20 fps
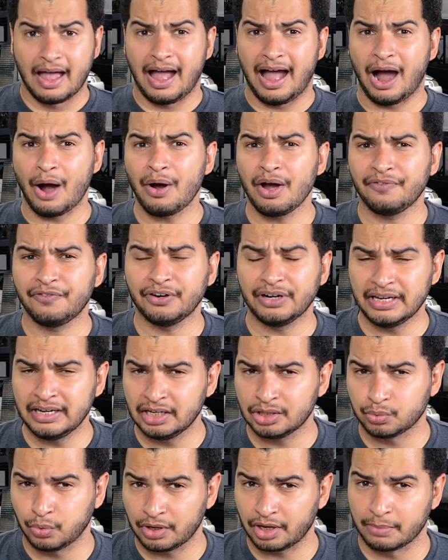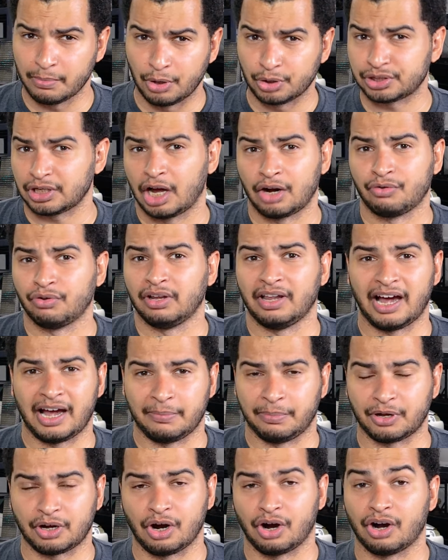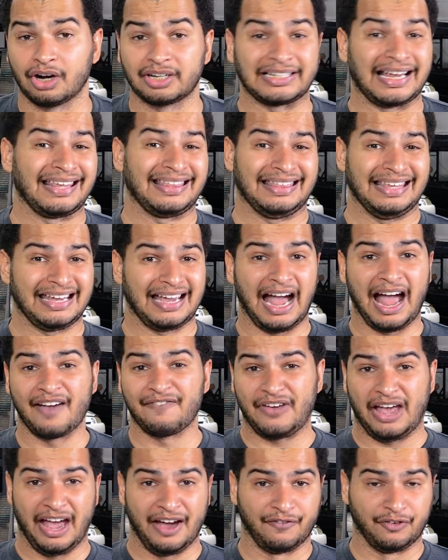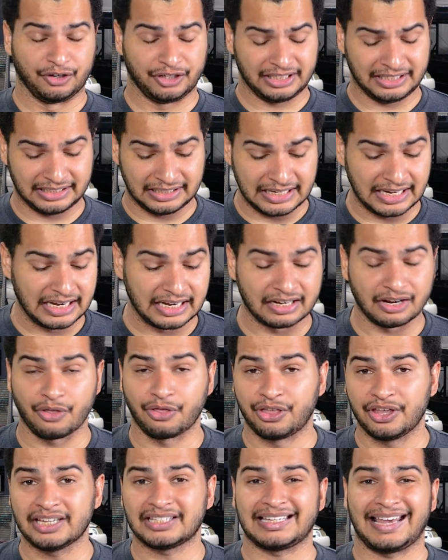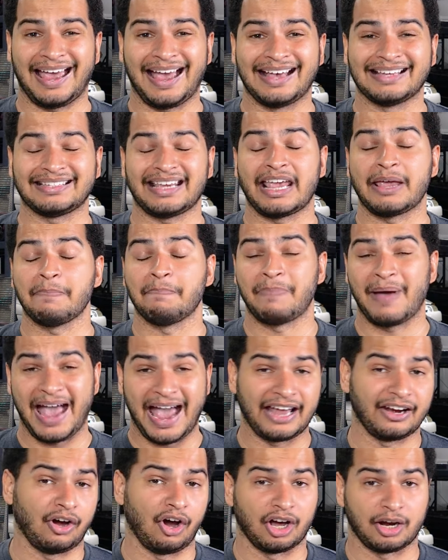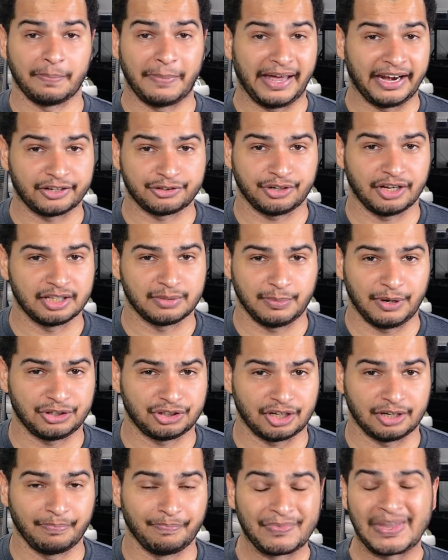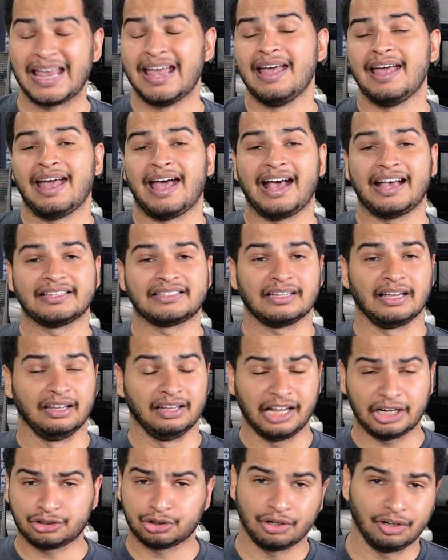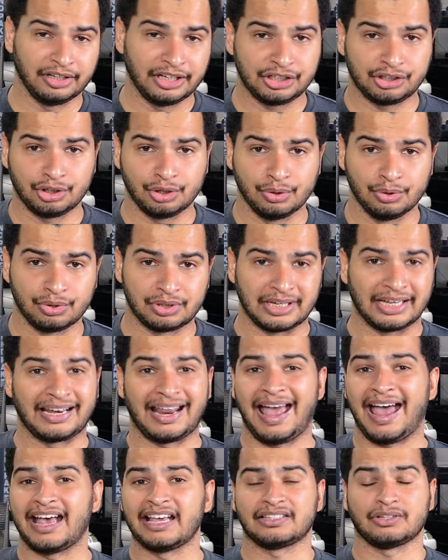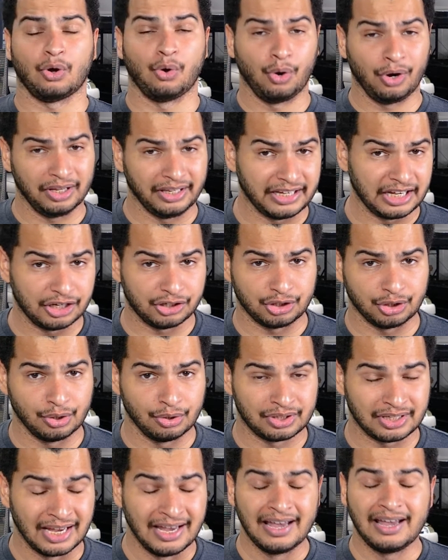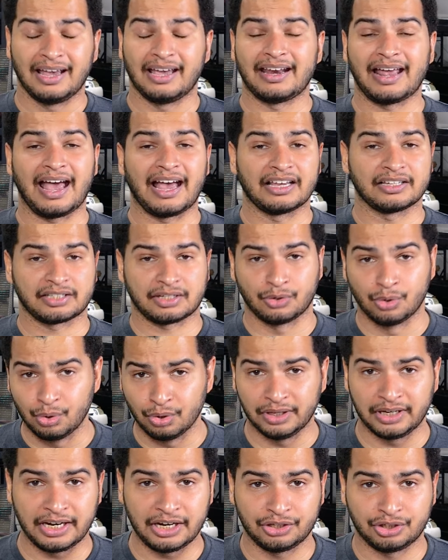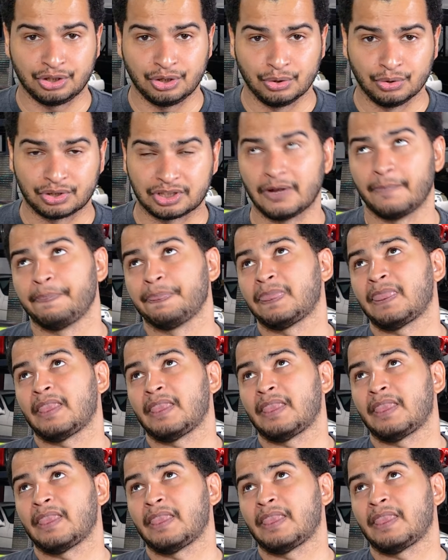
However, it is one of the most unreliable cars I think I've ever seen. This has a bad automatic transmission, has electrical issues, it has oiling issues, it has coolant issues,